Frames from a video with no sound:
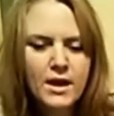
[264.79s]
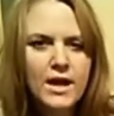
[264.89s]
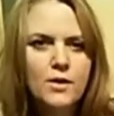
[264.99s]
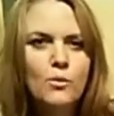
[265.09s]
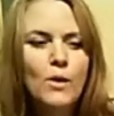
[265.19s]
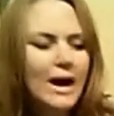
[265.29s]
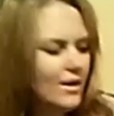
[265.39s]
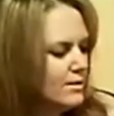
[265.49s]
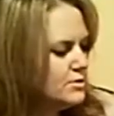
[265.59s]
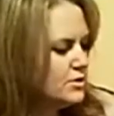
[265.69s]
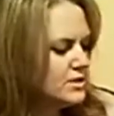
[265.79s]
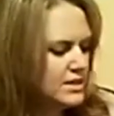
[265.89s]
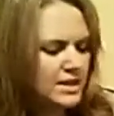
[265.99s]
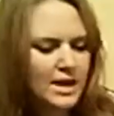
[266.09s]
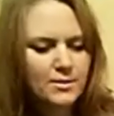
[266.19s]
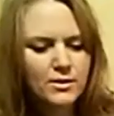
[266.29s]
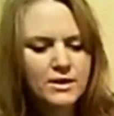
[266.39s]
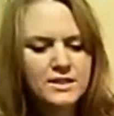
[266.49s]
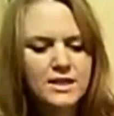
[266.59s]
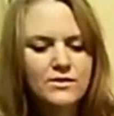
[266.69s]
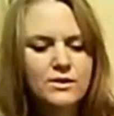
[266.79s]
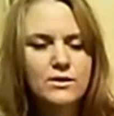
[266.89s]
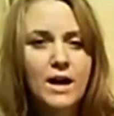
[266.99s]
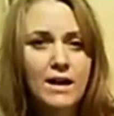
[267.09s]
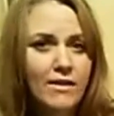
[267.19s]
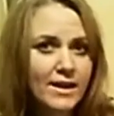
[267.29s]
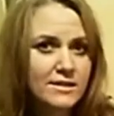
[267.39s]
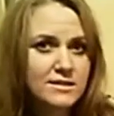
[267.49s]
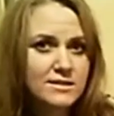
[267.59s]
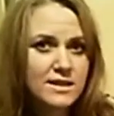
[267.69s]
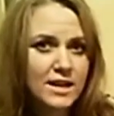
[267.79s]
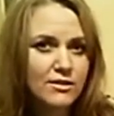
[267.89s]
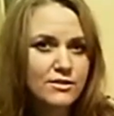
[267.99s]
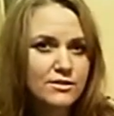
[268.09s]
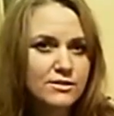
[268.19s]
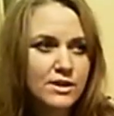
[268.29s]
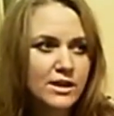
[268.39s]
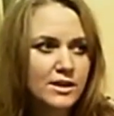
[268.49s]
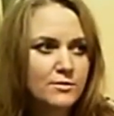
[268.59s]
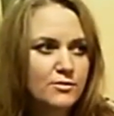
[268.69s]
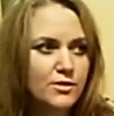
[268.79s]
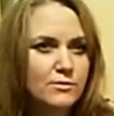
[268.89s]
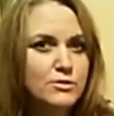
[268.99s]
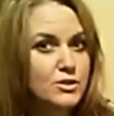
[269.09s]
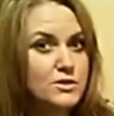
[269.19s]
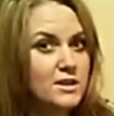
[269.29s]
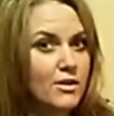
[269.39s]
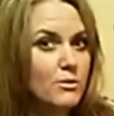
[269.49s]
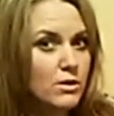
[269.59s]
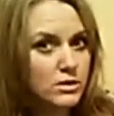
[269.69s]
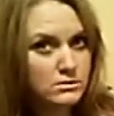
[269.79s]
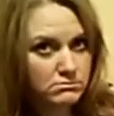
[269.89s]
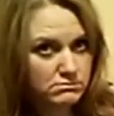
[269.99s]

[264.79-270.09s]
and while I'm juicing it, I'm going to give you highlights that I learned from juicing on the road,